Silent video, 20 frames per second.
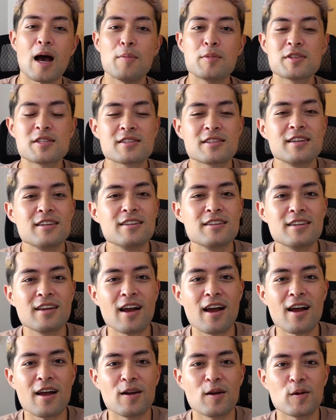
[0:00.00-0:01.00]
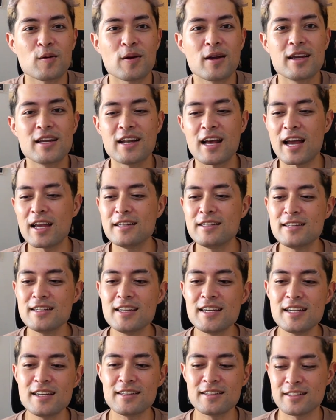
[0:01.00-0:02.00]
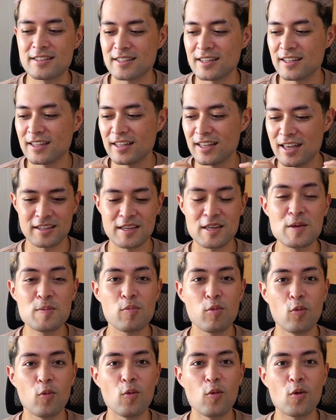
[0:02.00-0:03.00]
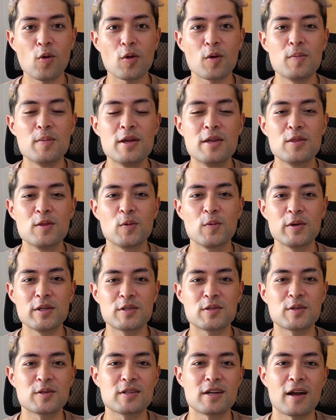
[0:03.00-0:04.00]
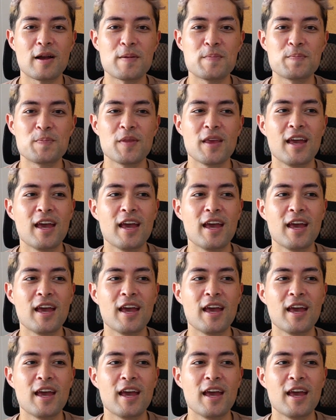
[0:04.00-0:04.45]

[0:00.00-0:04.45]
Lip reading: I'm a skinny guy, alright? I needed to keep warm in the wintertime.